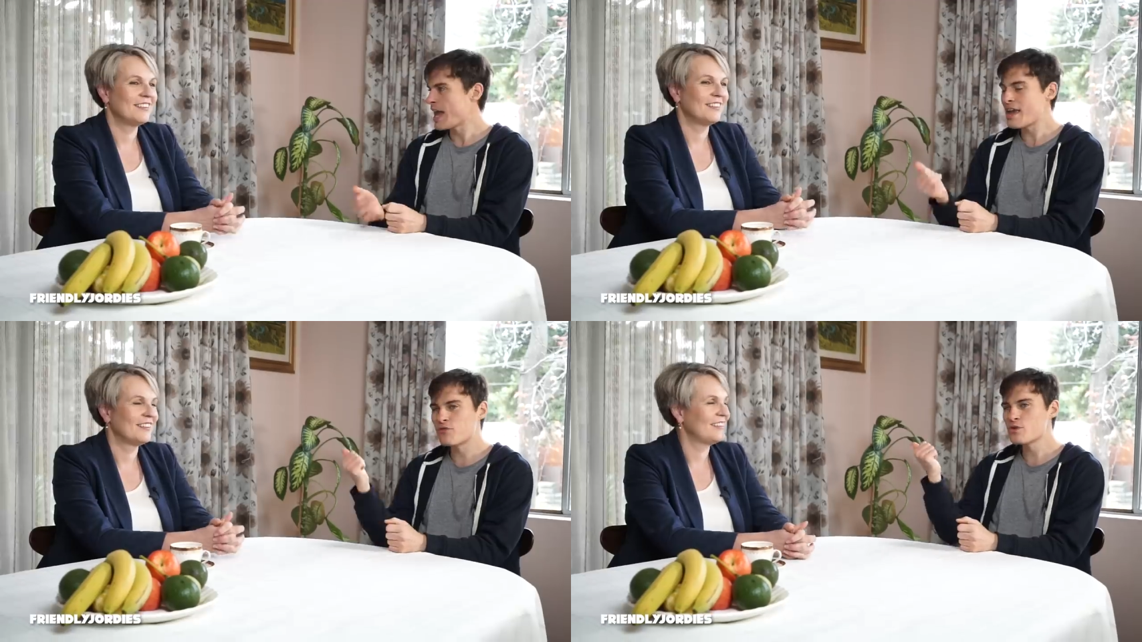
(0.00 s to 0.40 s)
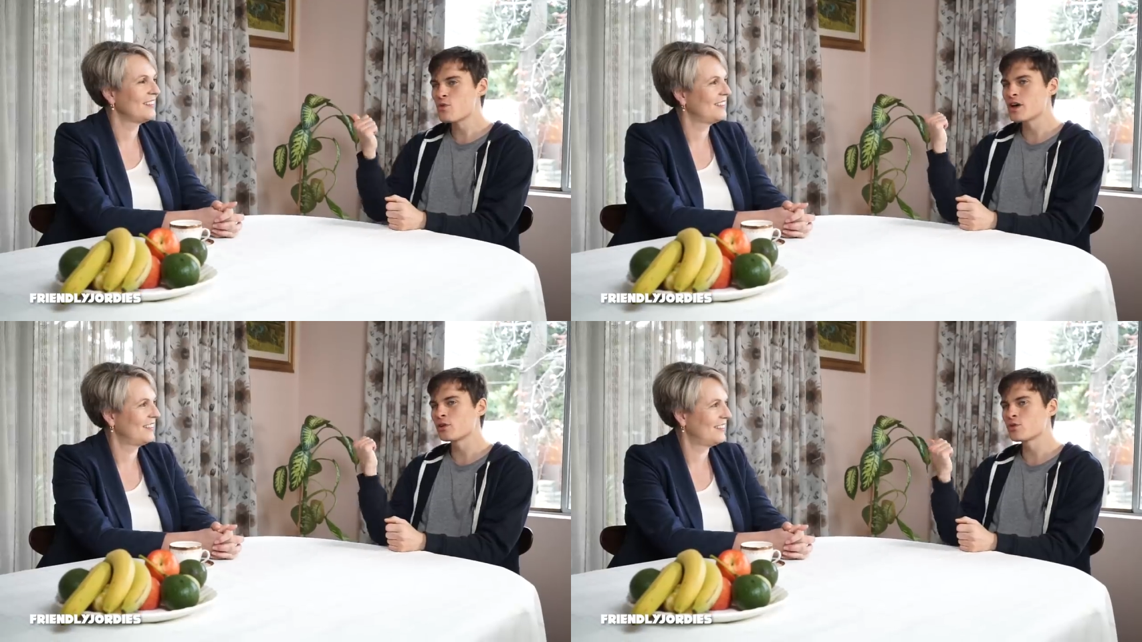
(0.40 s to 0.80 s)

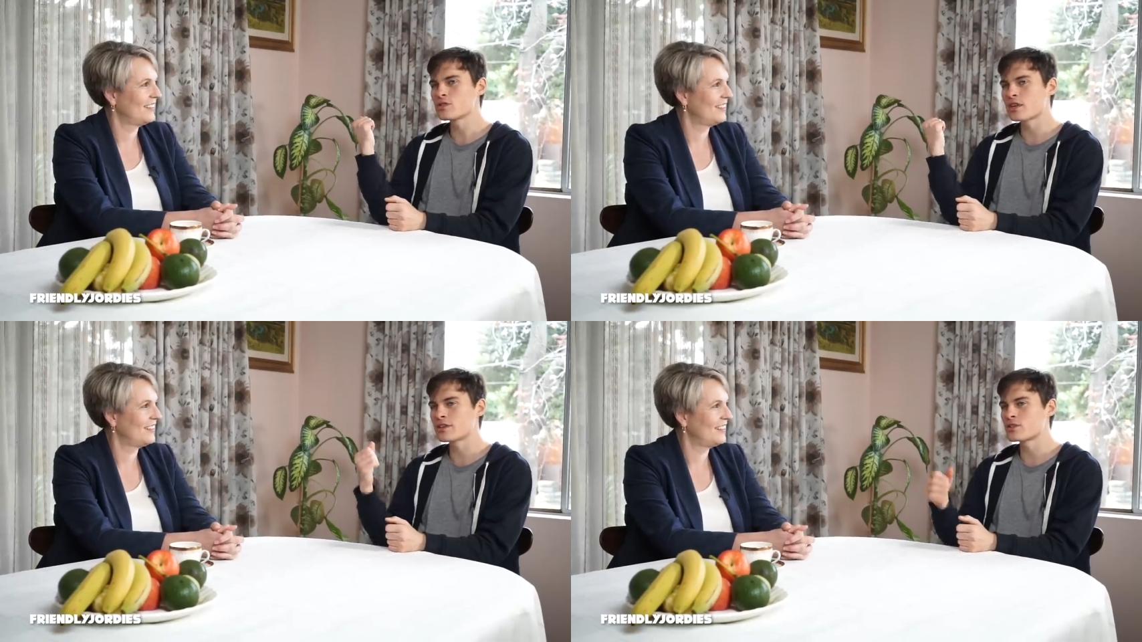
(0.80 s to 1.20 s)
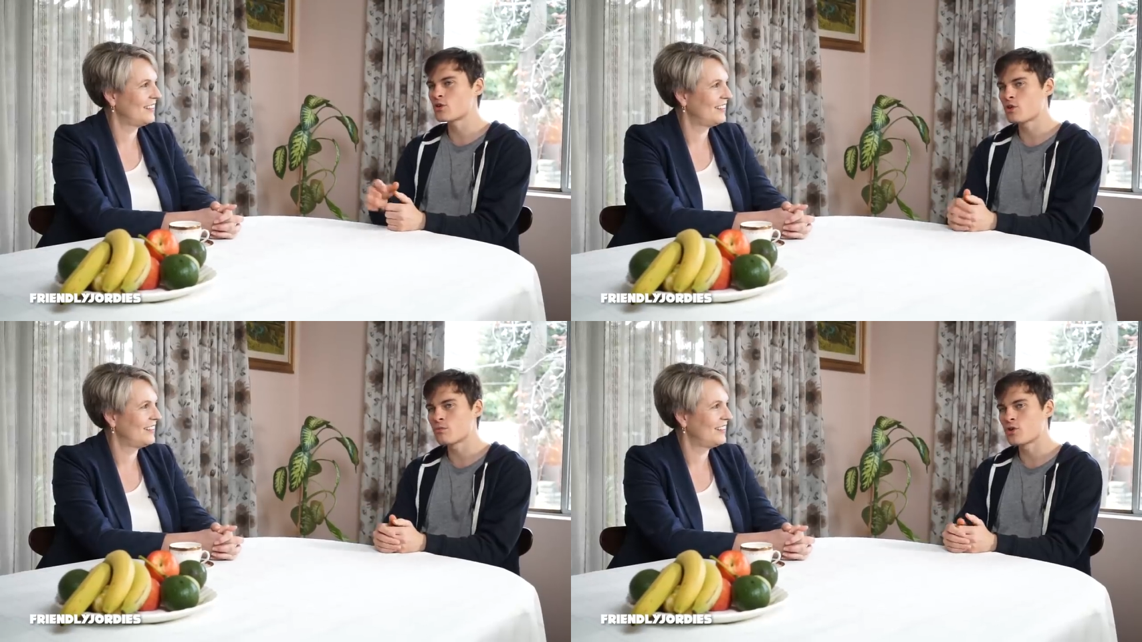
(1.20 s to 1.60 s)
Speaker 1: Everyone looks like
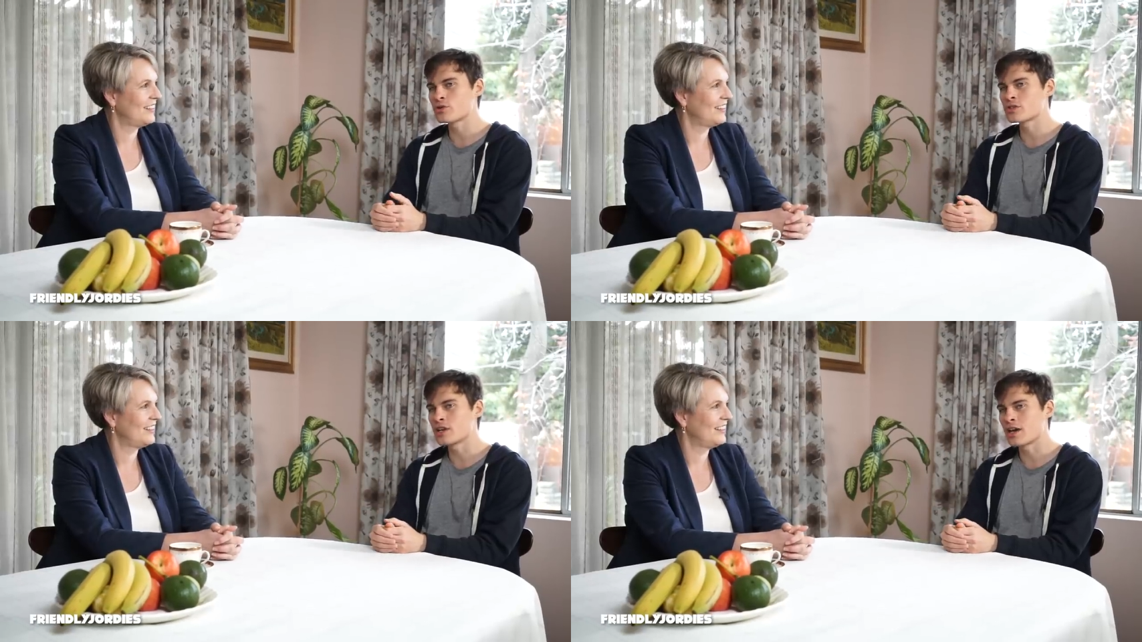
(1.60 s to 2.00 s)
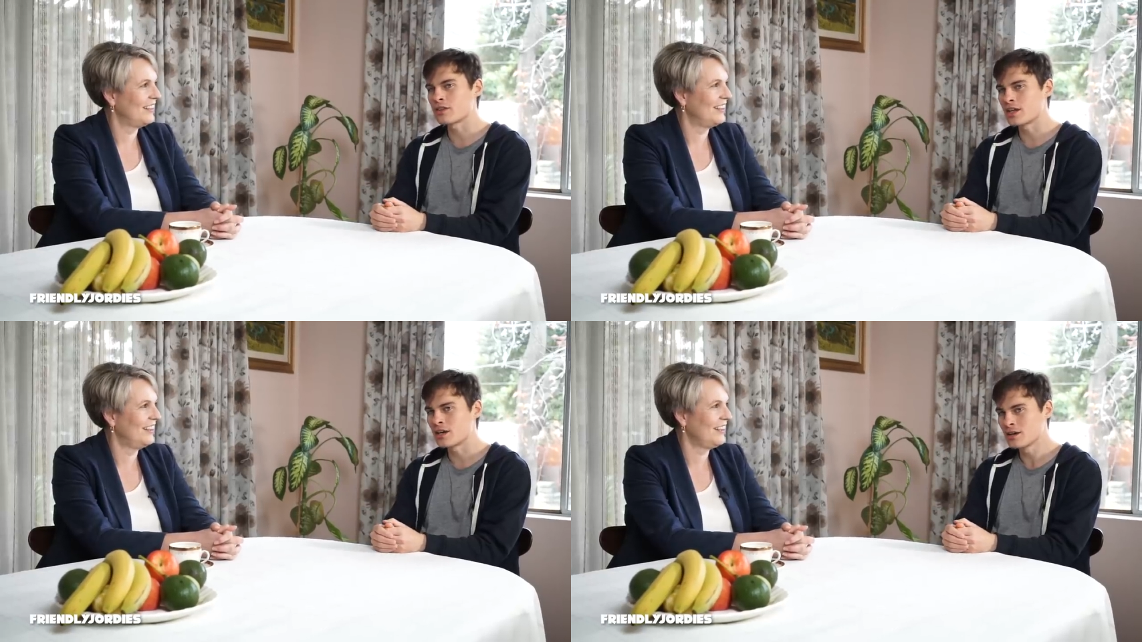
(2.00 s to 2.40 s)
Scott Morrison out
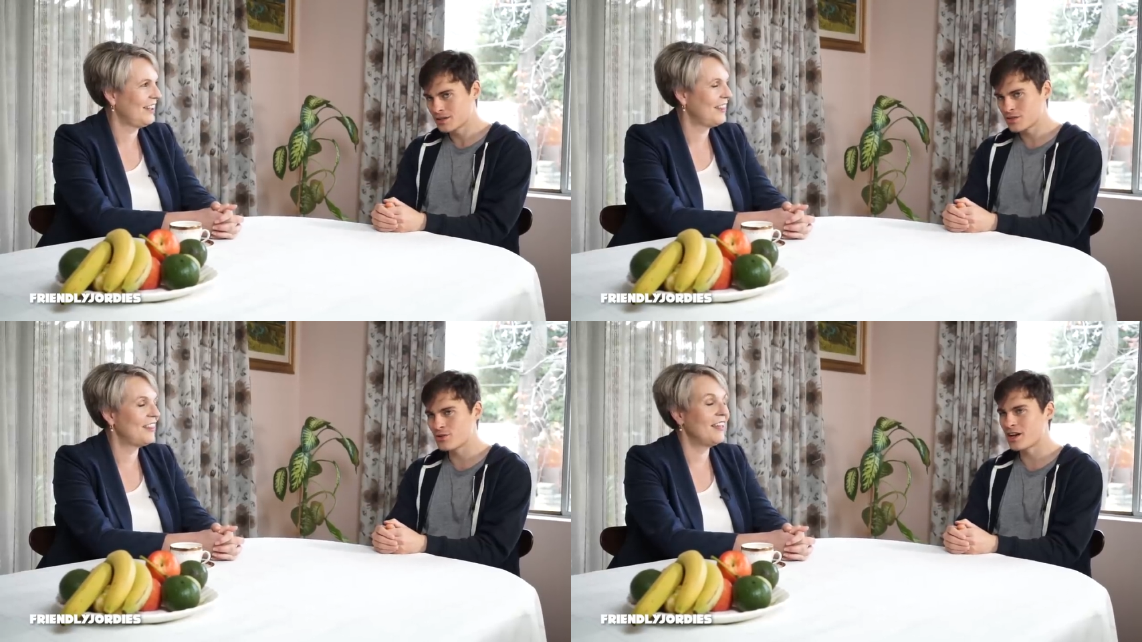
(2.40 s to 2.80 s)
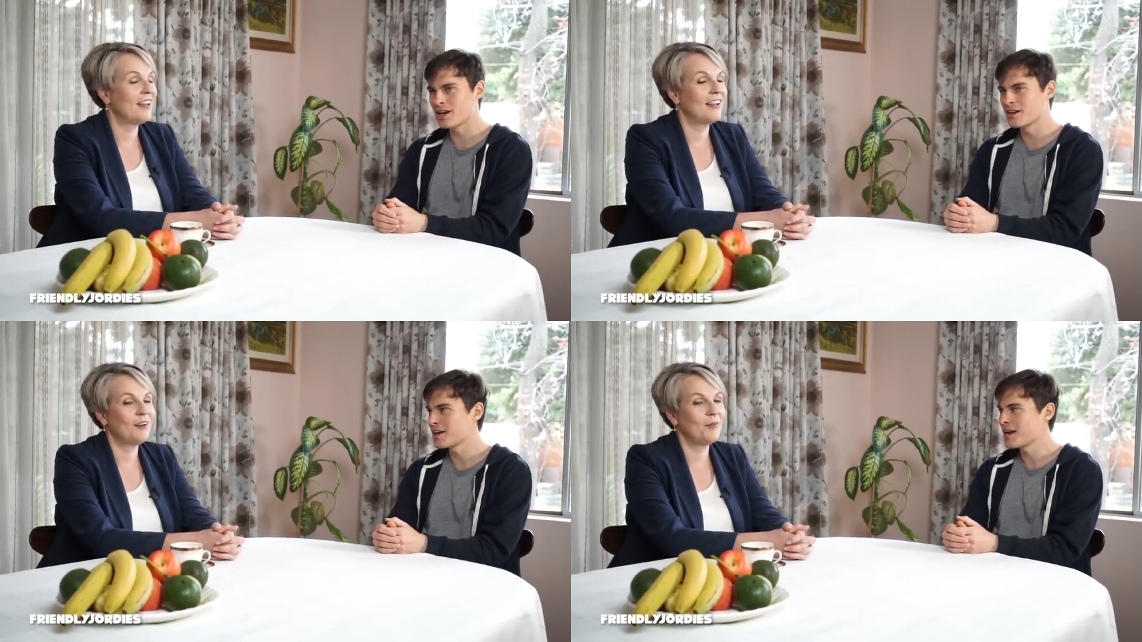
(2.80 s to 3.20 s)
there. It's great.
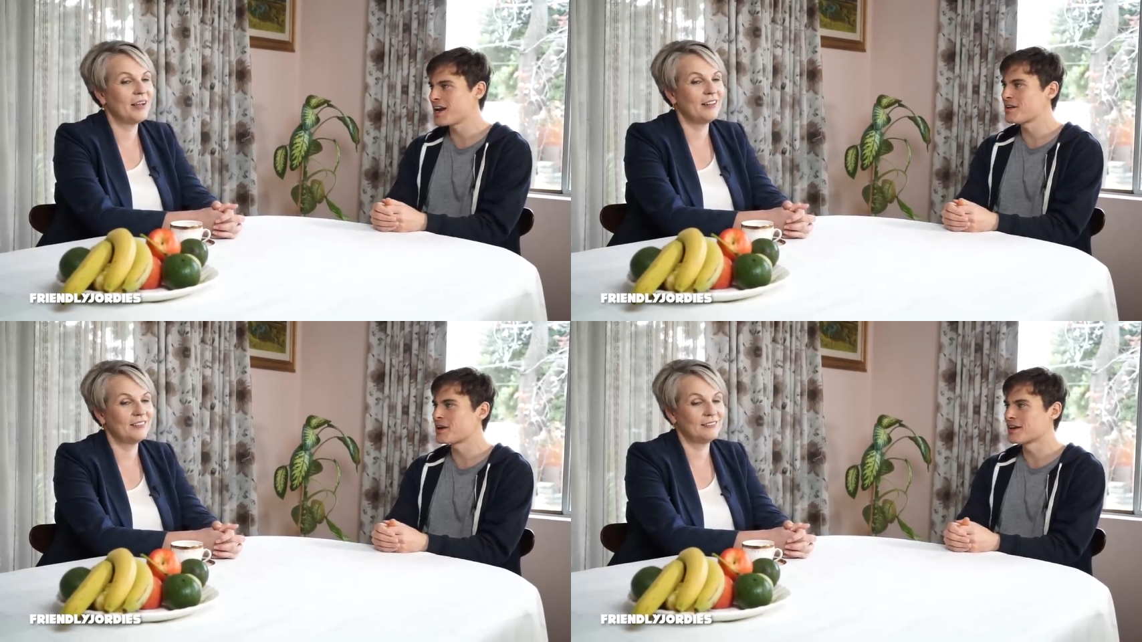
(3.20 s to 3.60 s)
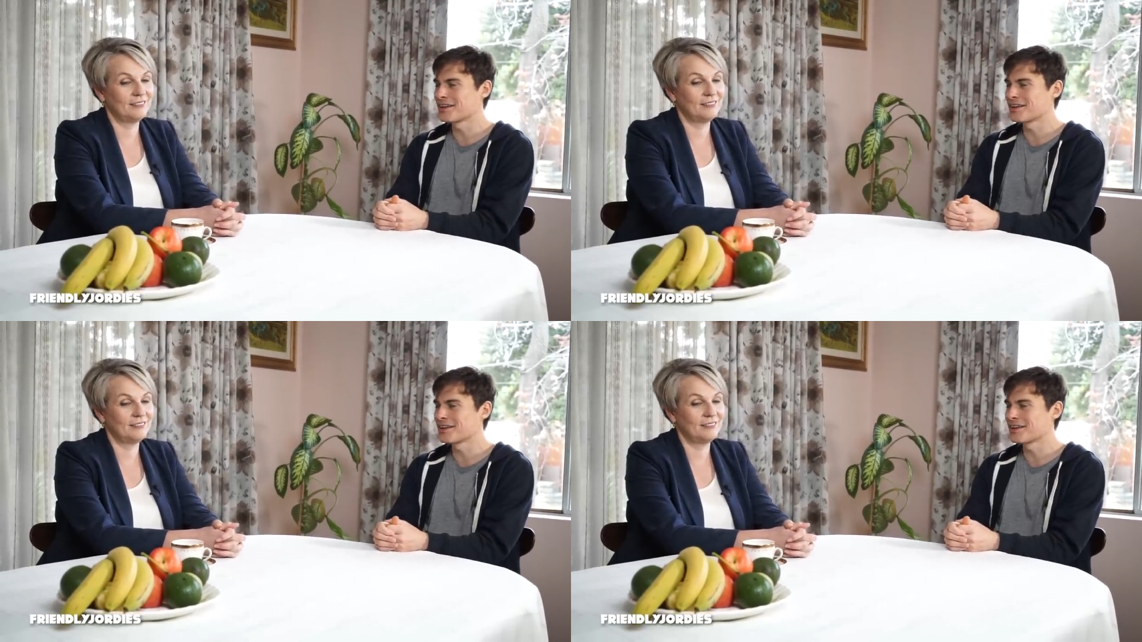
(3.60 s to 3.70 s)
Well, anyway.